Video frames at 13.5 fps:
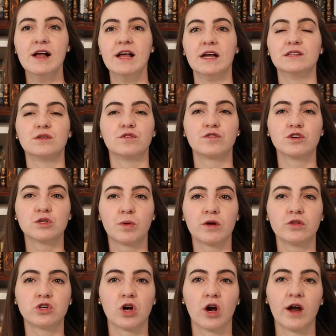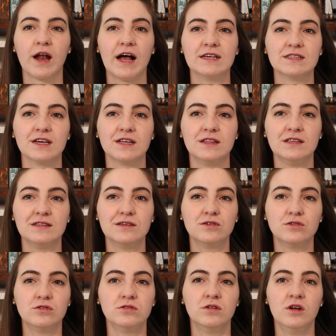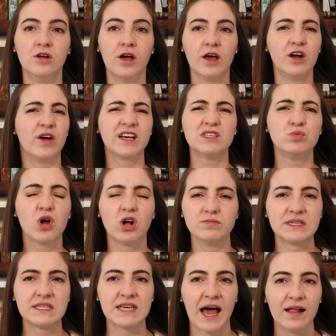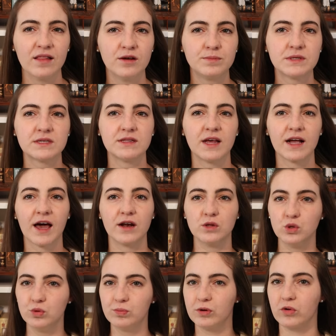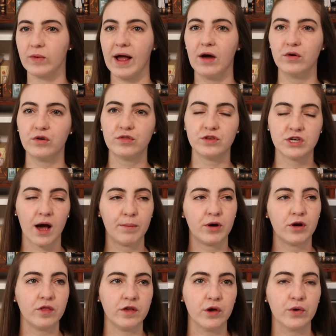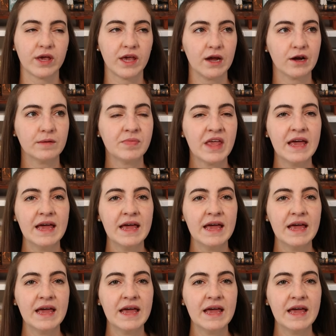And so the first part of the chart has like these little, I don't know, I guess you would call them scallops that kind of loop around the top part of the yoke here.